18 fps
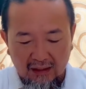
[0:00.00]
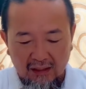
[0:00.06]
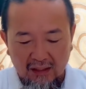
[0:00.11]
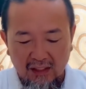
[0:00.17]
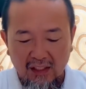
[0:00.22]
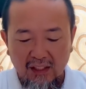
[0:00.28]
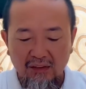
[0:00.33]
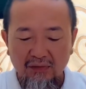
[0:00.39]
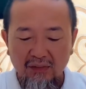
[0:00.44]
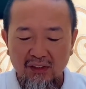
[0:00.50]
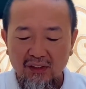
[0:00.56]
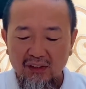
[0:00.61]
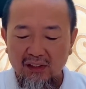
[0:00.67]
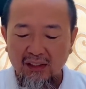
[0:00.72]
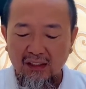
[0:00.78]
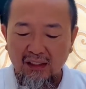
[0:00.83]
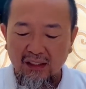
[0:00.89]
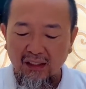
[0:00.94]
Even
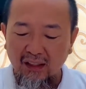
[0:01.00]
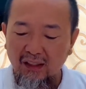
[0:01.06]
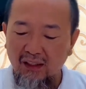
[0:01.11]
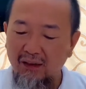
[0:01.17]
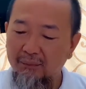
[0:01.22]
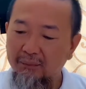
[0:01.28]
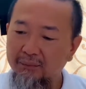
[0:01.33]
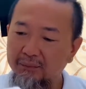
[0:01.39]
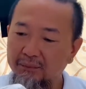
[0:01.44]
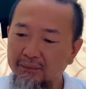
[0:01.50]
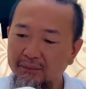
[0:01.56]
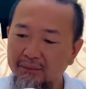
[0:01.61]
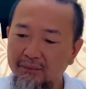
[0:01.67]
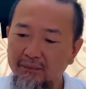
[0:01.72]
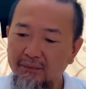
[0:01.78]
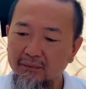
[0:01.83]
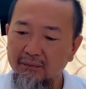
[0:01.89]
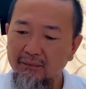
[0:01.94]
the
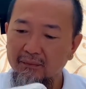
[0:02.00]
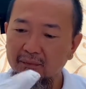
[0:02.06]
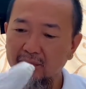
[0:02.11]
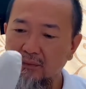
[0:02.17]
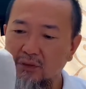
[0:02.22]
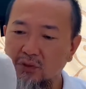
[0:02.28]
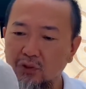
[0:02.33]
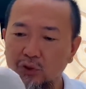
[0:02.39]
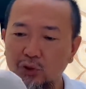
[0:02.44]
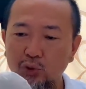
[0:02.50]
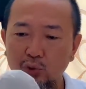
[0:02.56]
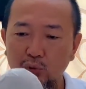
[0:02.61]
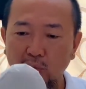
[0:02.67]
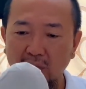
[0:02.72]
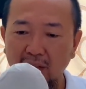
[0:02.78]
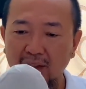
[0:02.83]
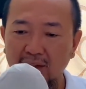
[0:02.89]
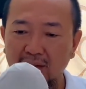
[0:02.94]
shoe
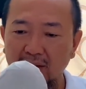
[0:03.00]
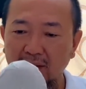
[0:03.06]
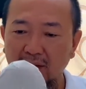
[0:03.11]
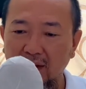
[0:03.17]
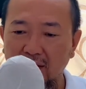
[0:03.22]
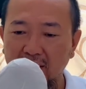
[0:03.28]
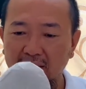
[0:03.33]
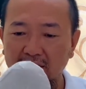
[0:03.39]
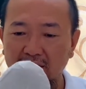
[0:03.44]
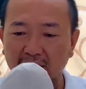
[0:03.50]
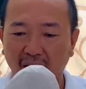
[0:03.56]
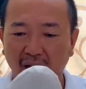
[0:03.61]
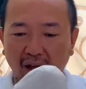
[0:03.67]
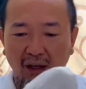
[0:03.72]
tree is